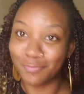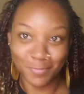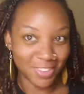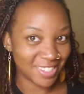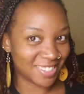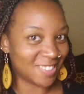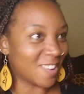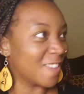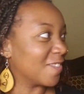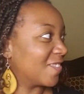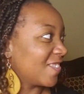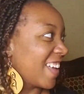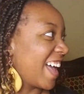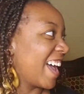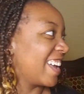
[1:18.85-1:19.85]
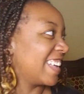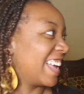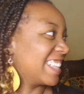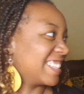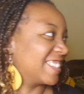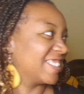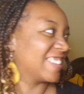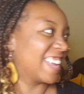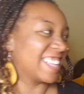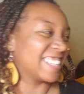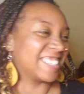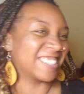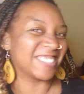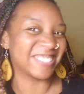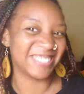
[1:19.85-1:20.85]
so I had to do that
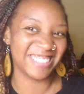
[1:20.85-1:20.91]
too.